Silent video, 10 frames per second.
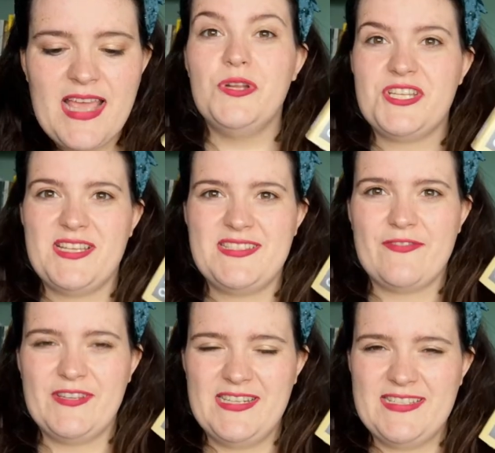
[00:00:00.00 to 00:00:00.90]
which is
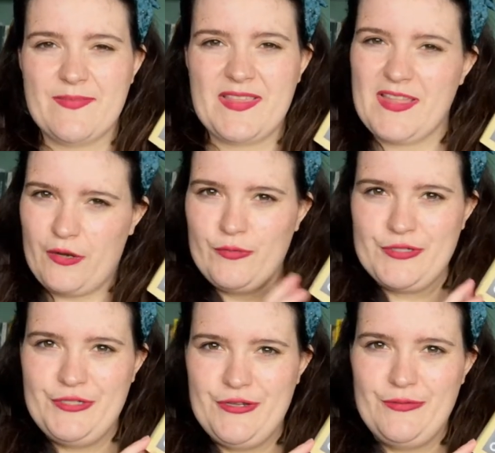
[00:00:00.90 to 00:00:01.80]
definitely something that I want
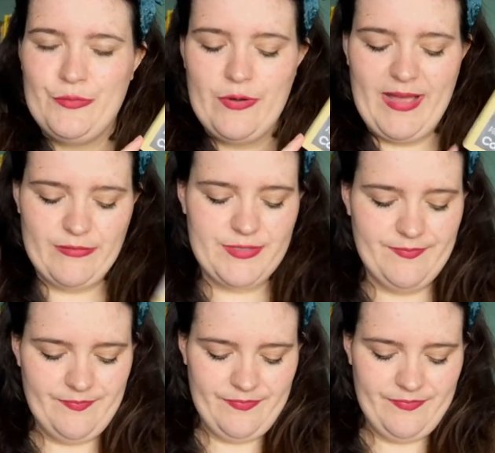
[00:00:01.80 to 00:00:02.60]
to know more about.